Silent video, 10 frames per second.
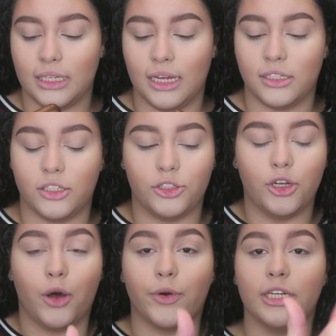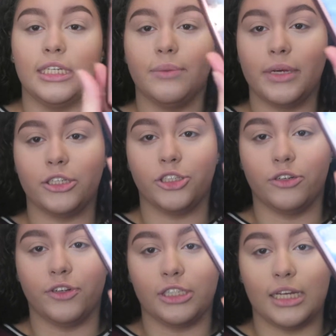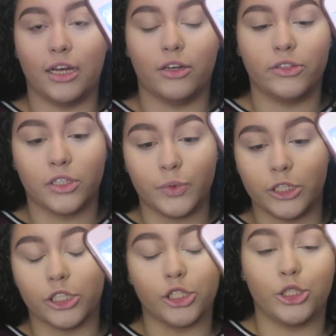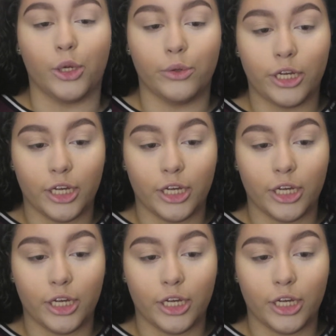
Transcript: test. So we're going to take a picture of ourselves because we look so